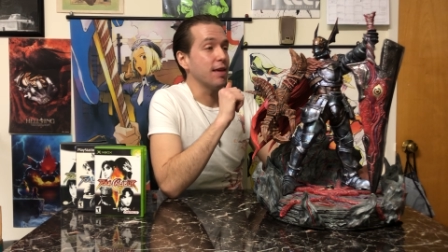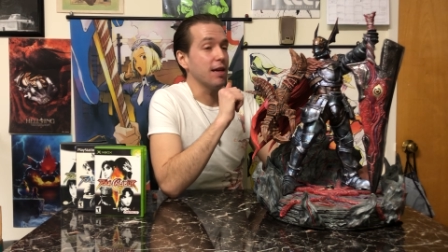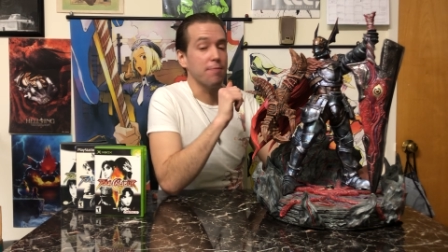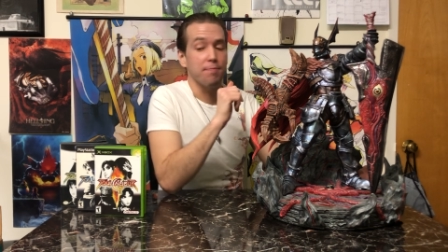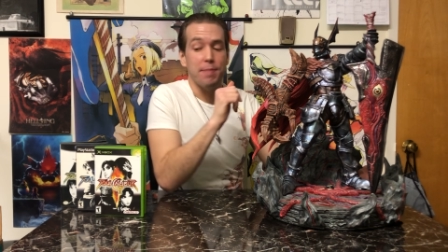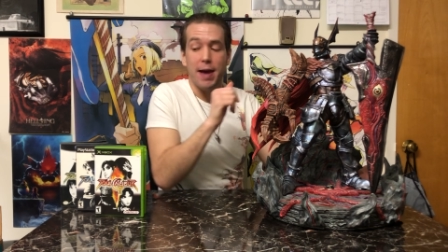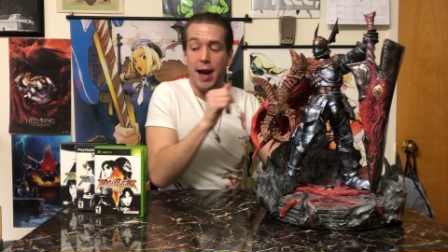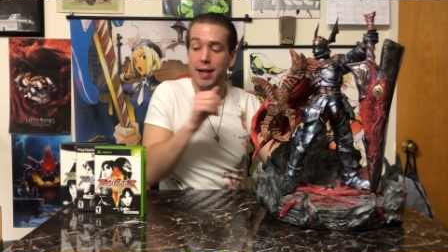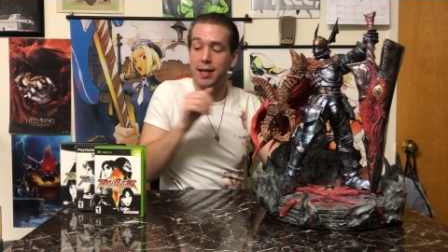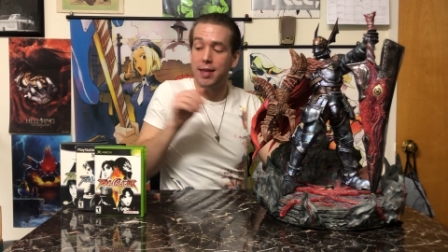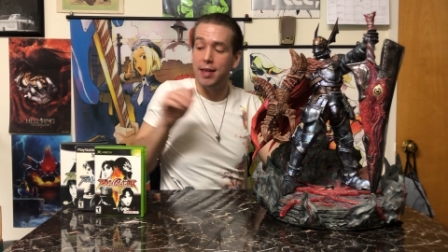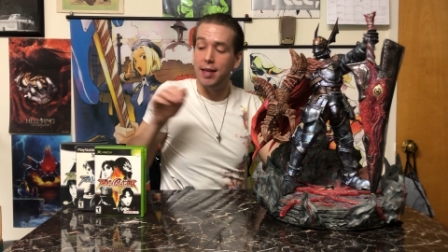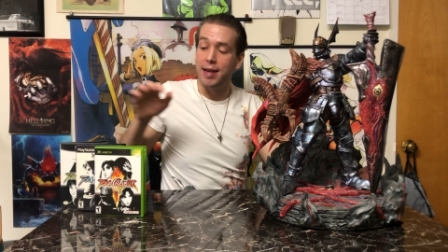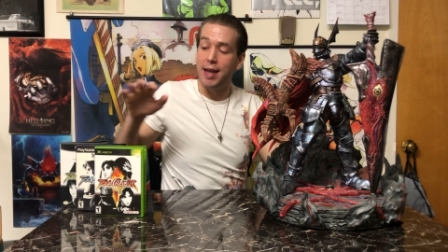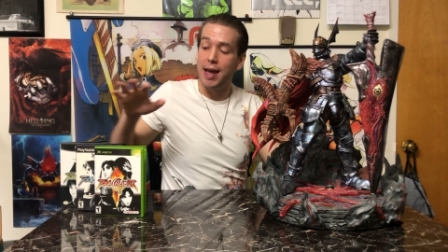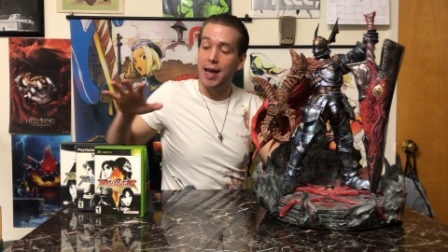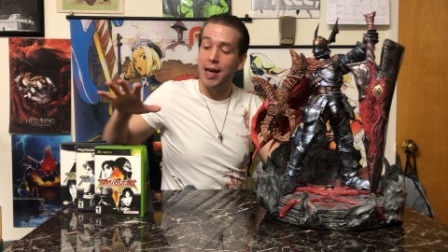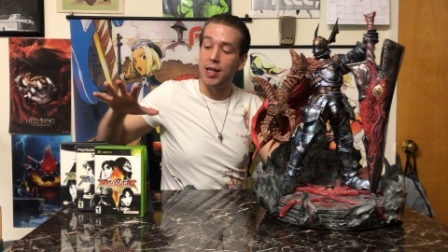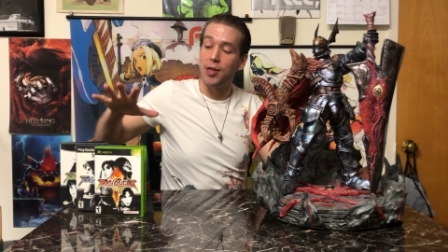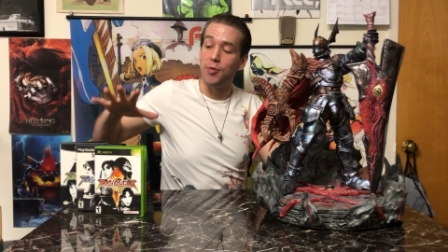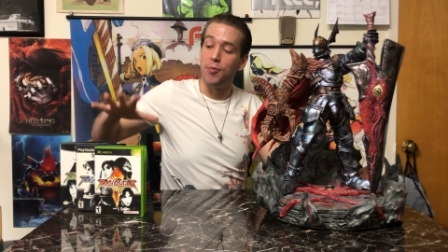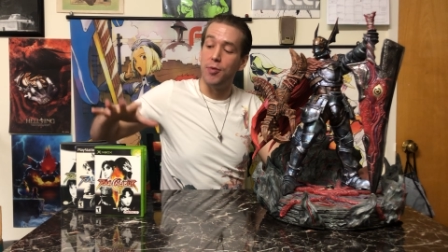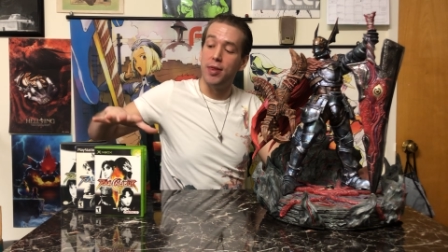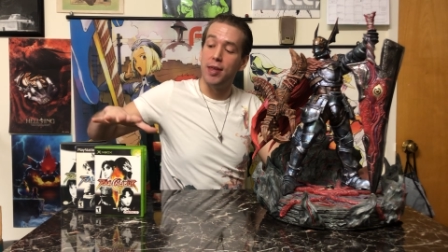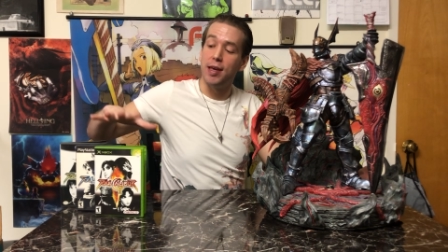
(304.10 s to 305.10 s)
think back to the
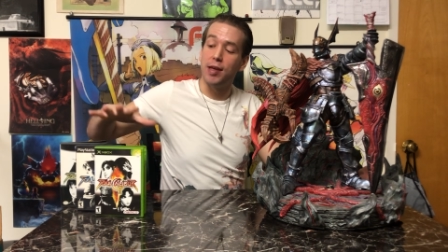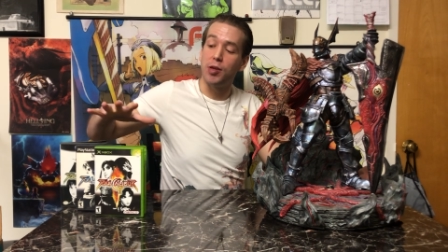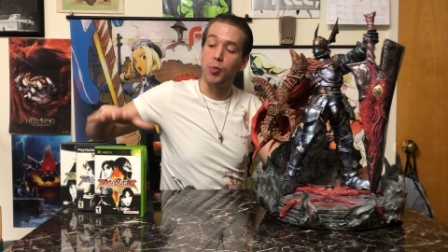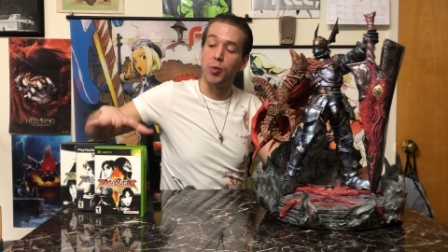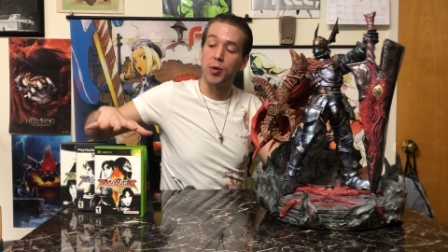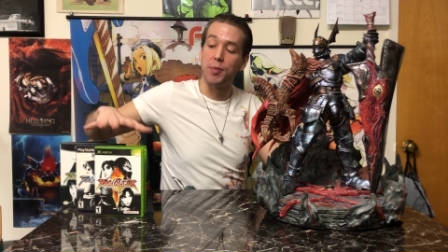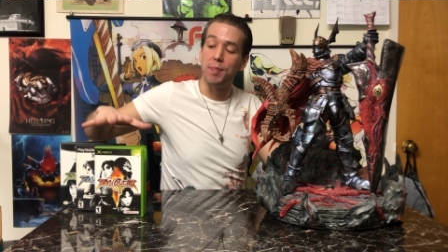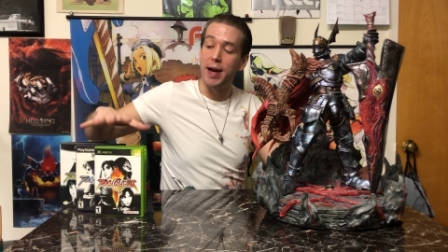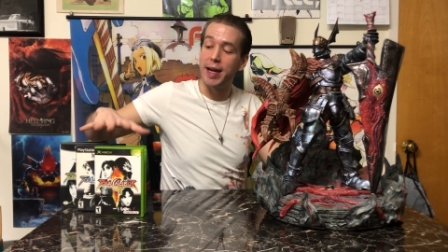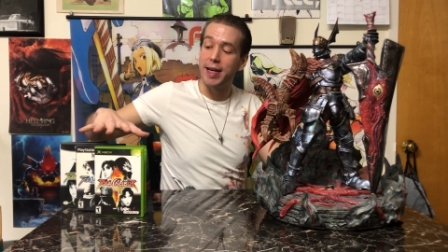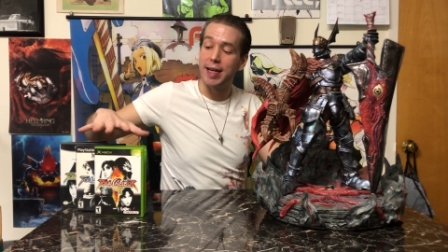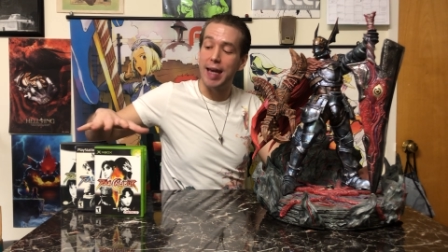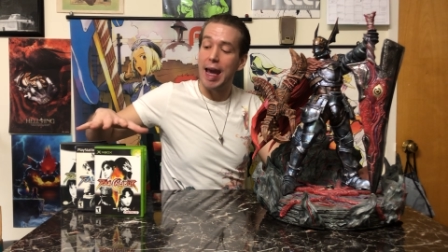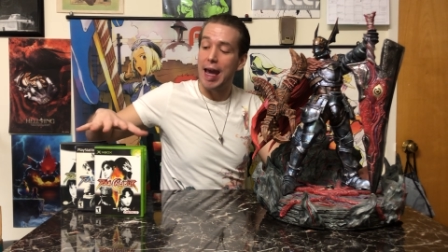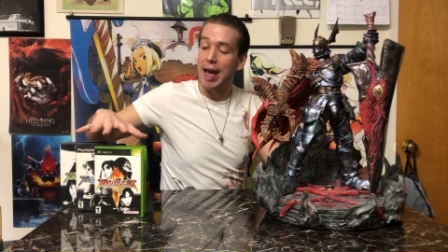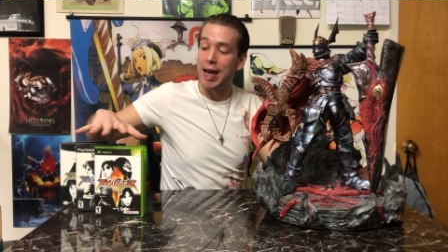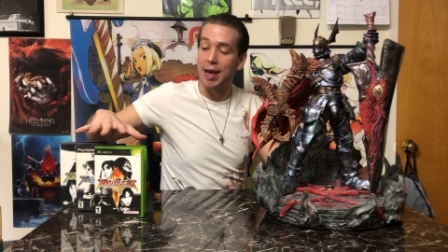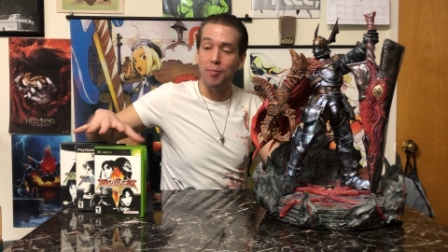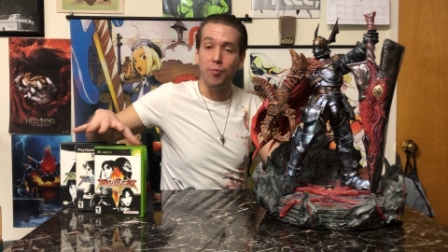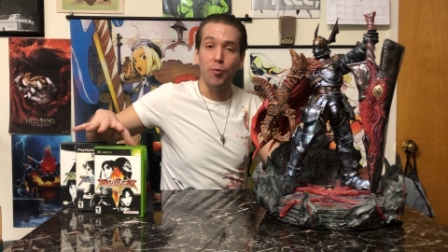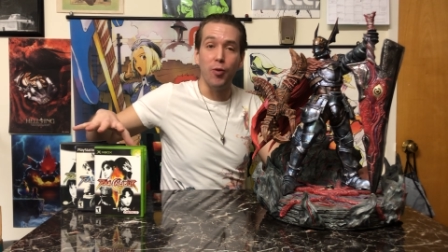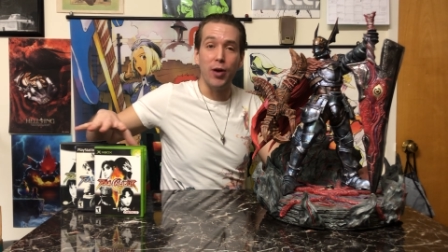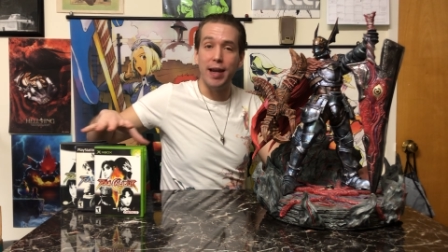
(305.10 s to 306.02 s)
days when this was my game,